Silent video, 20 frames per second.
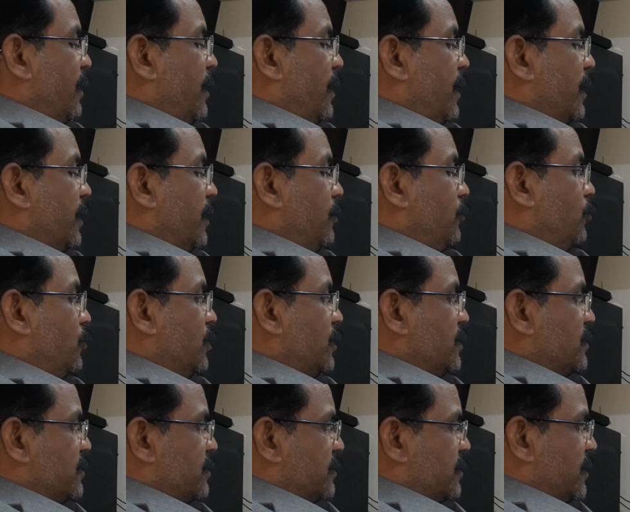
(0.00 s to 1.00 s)
Again, what
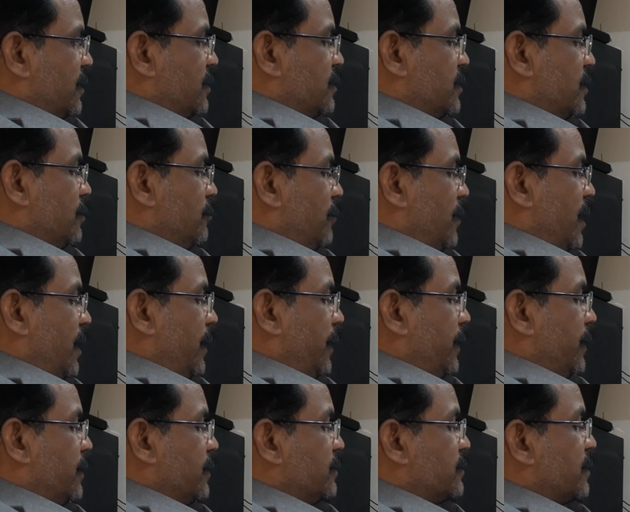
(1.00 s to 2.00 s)
is Six Sigma?
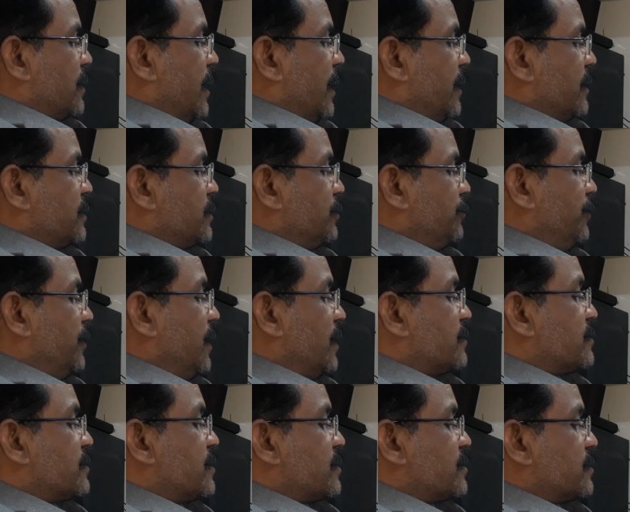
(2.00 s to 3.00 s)
It is achieving a
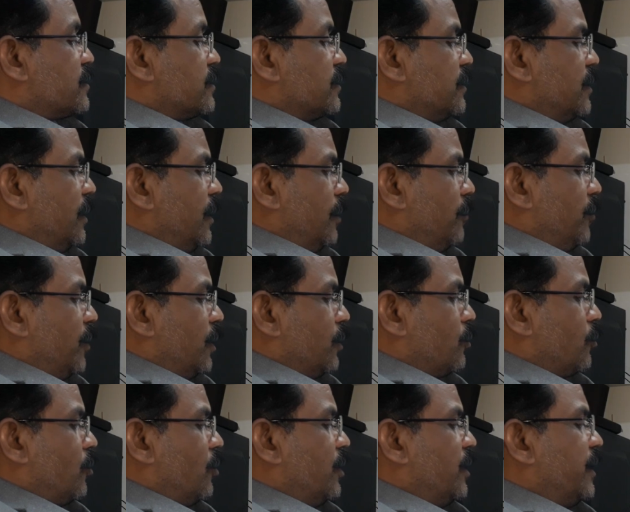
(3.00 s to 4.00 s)
sustainable
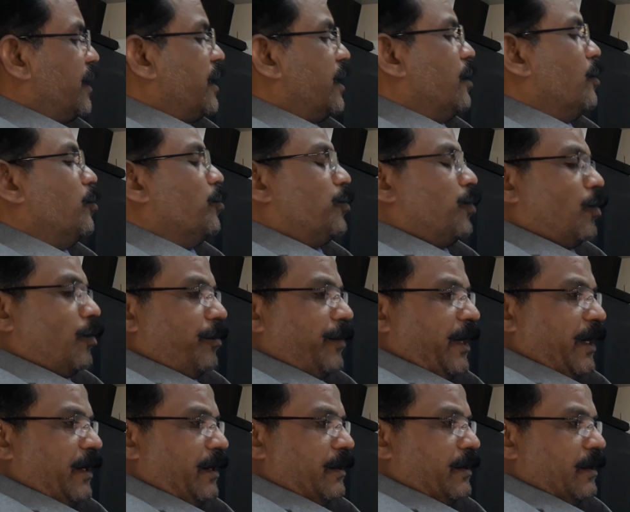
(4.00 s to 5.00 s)
quality
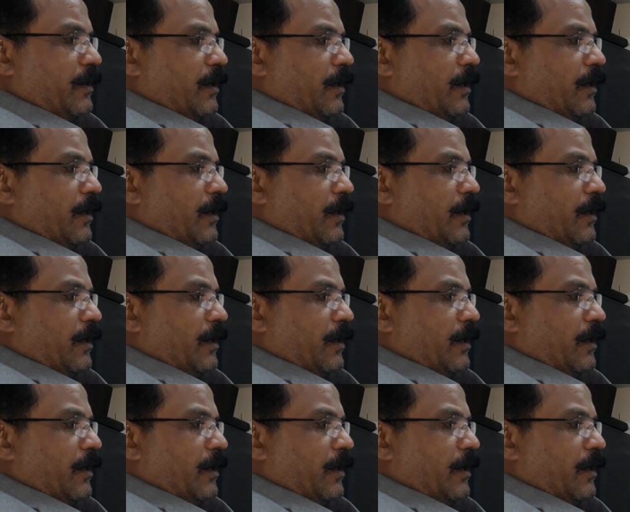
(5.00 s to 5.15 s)
improvement.